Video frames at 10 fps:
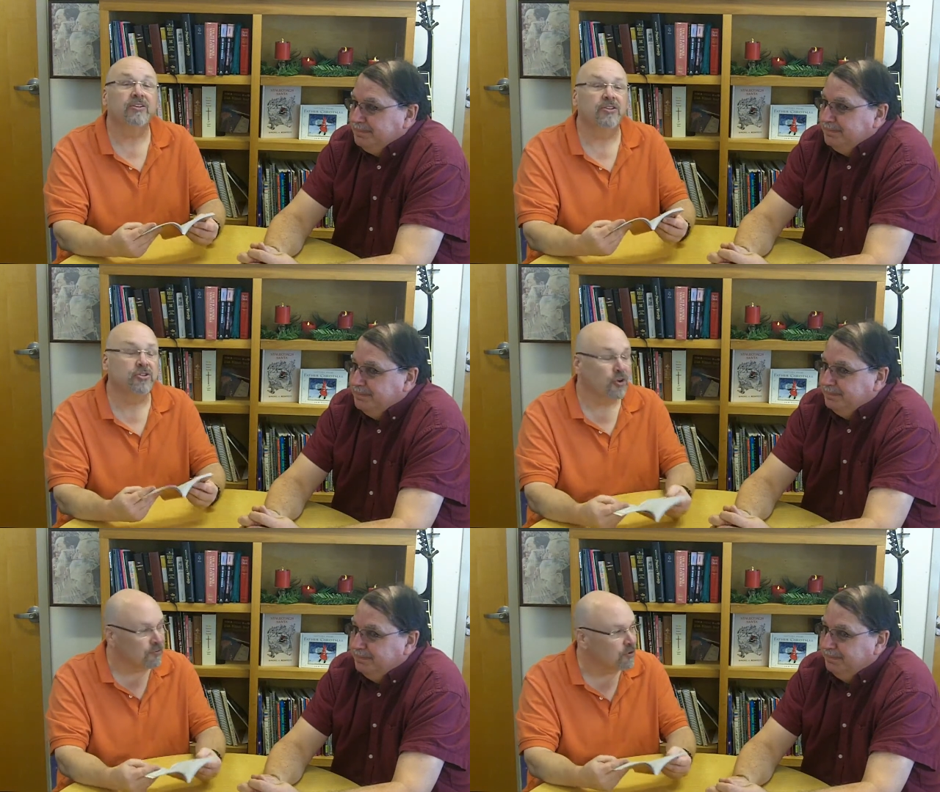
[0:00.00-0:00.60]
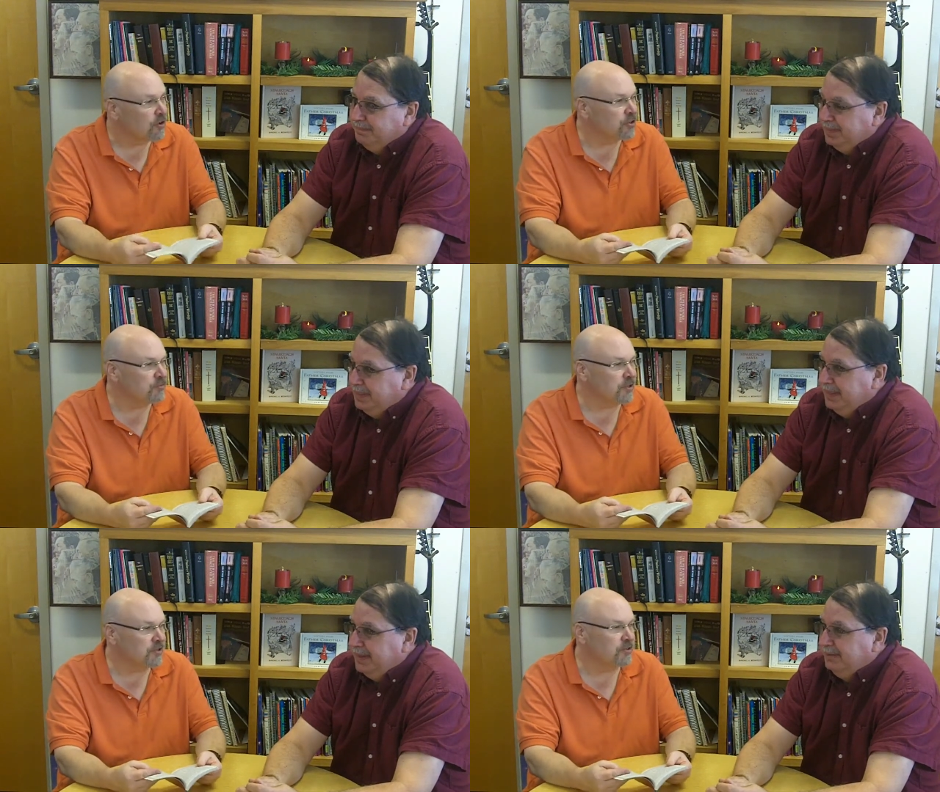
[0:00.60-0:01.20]
Speaker 1: it's the joy of
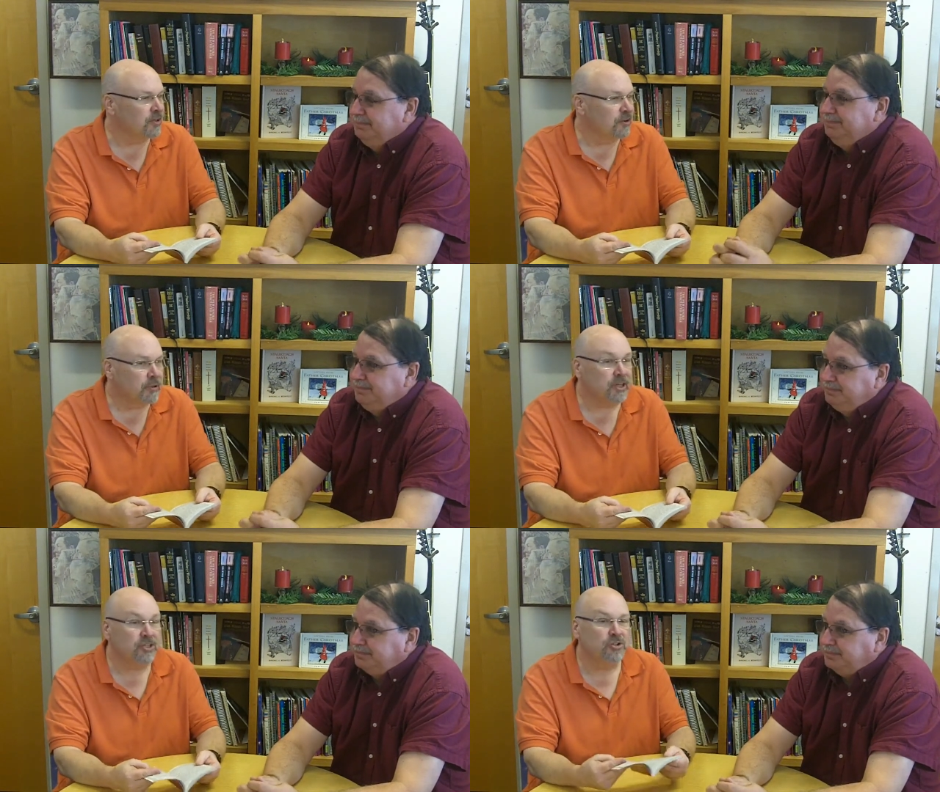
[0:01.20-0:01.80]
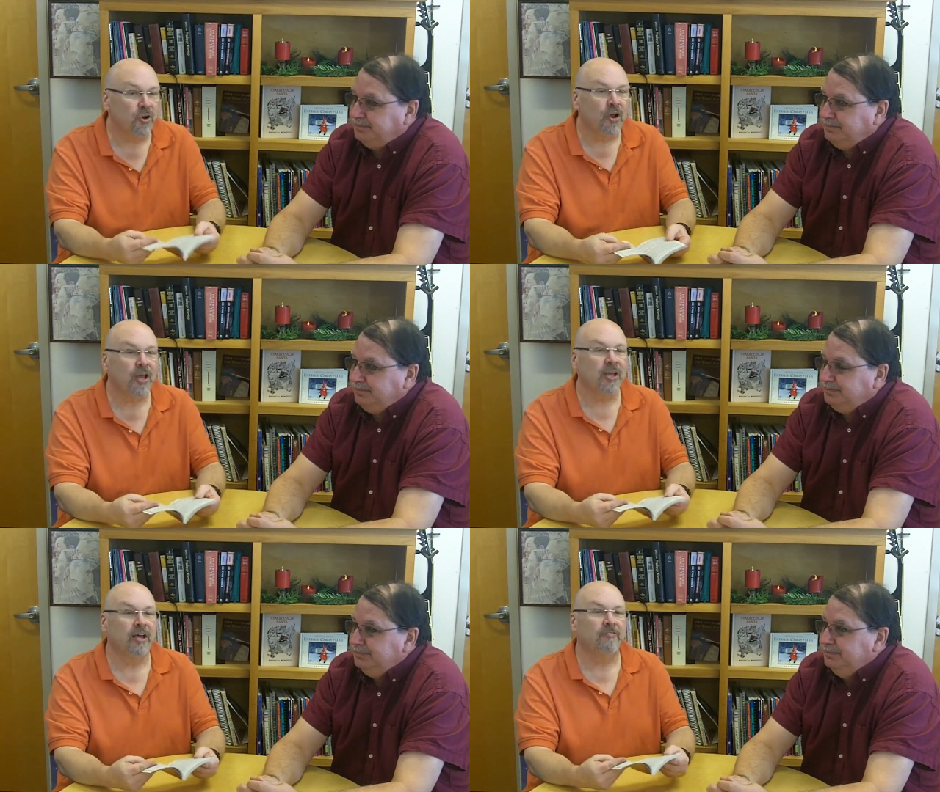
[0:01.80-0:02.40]
Christmas, but the
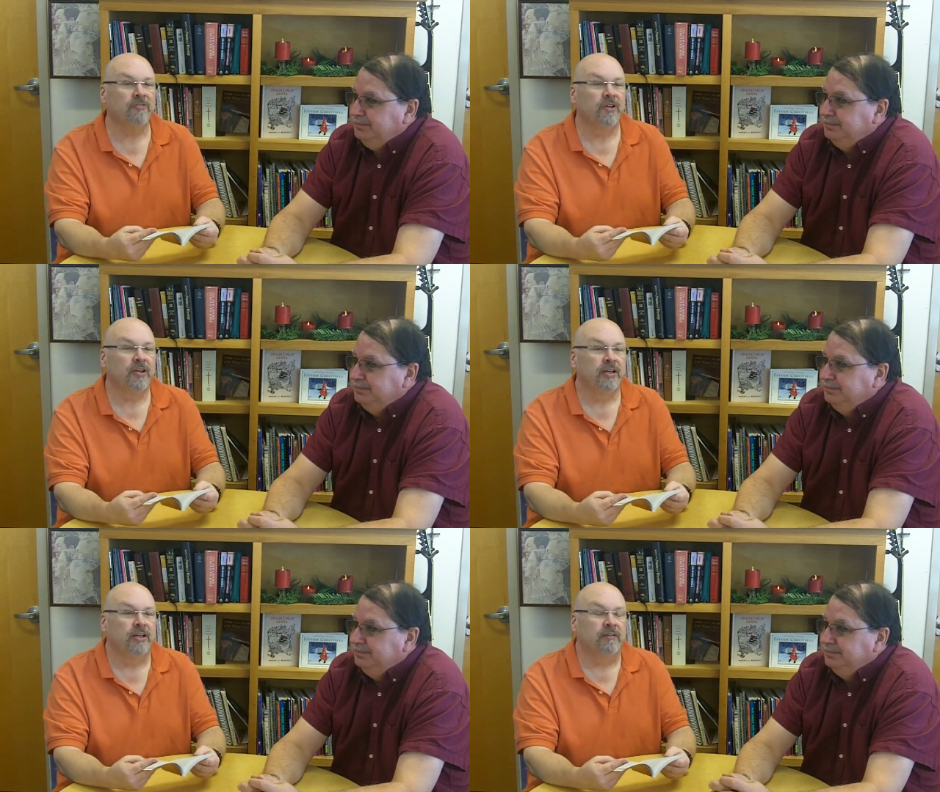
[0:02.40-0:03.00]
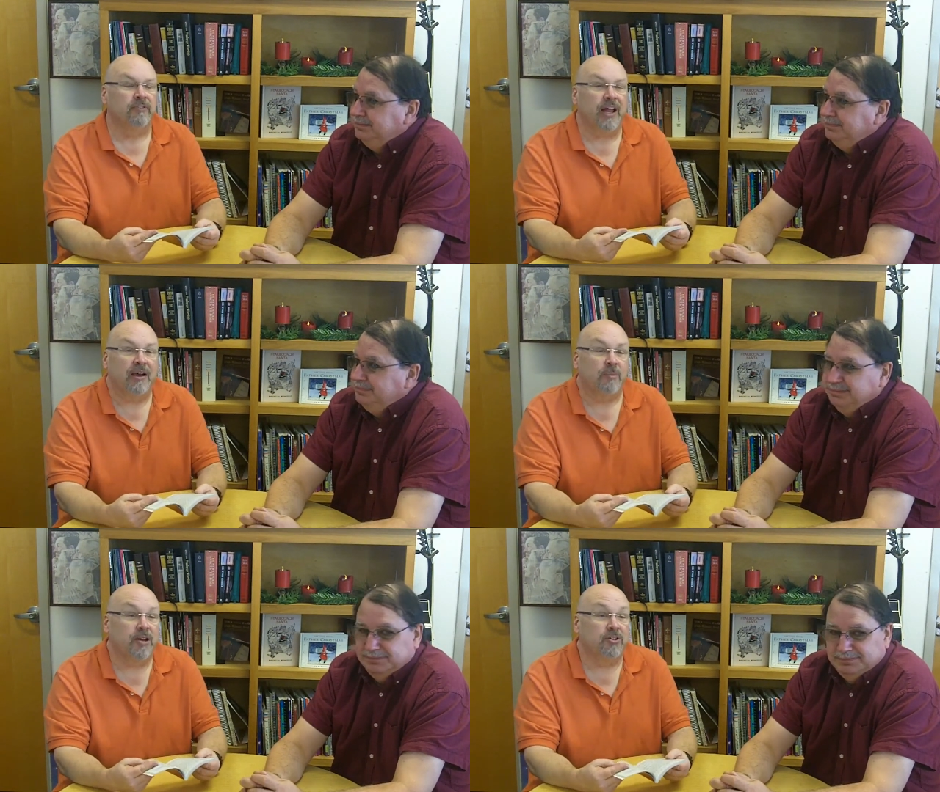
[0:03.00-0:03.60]
joy of, for
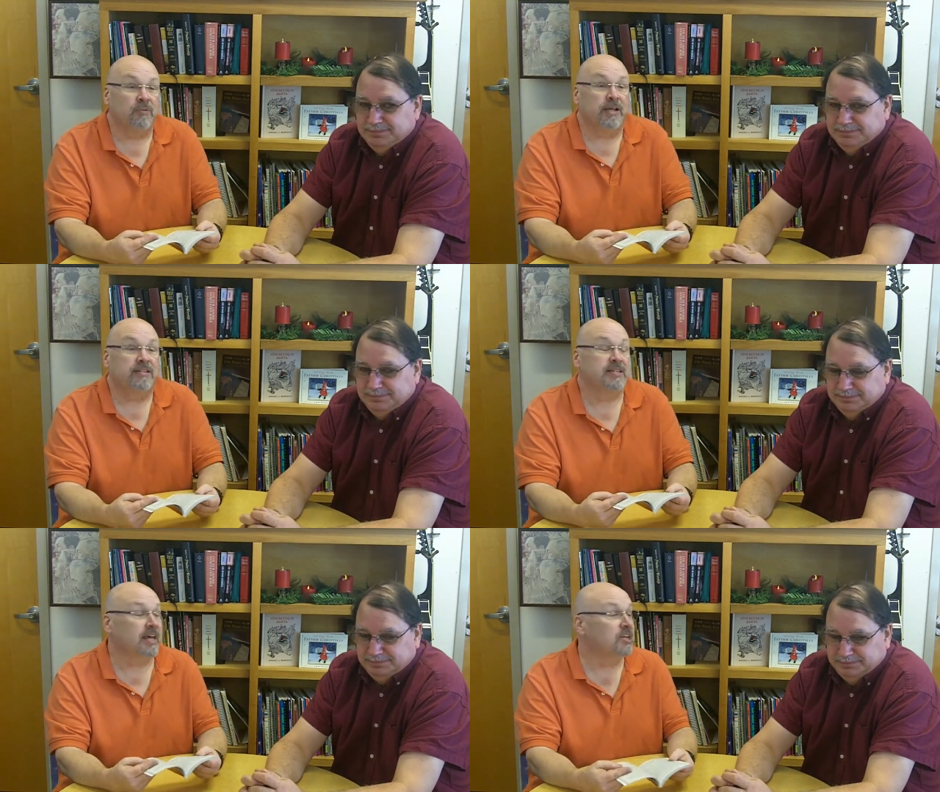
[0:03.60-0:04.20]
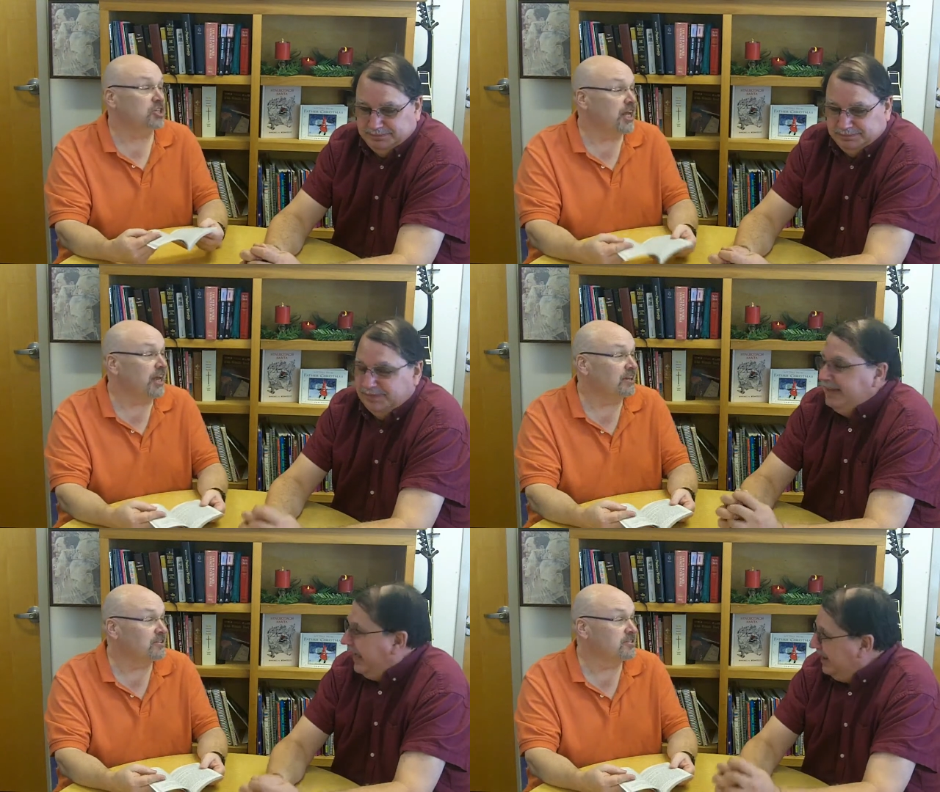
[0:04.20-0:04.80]
lack of a better term, a second
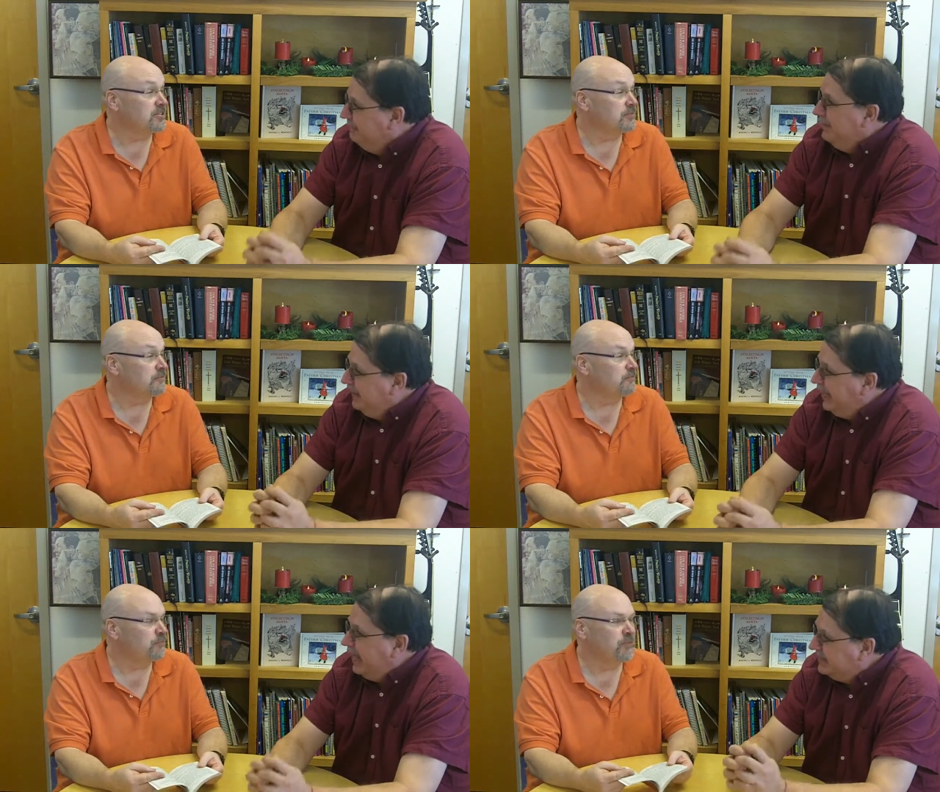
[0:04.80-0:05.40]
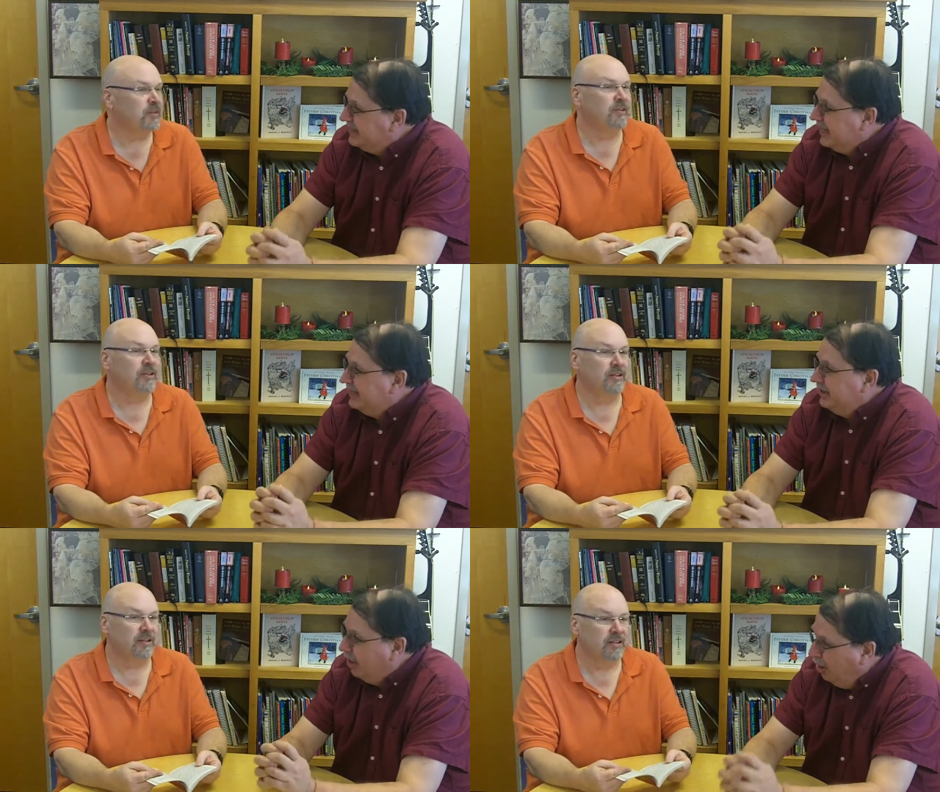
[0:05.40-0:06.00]
chance. Yes. He has
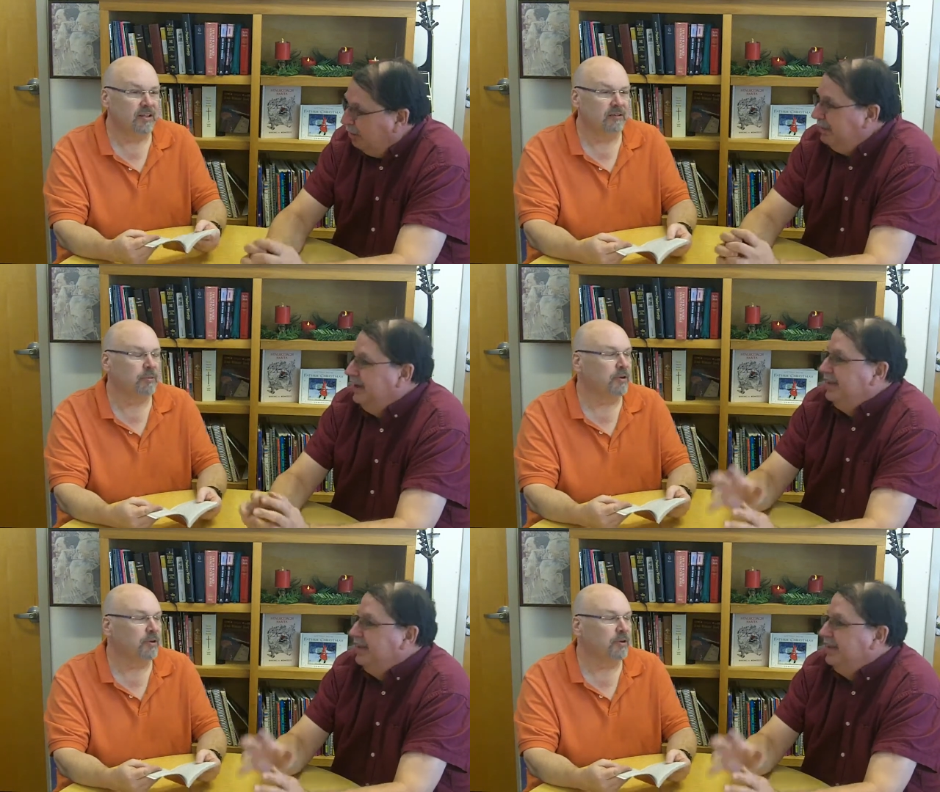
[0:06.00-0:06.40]
that hope.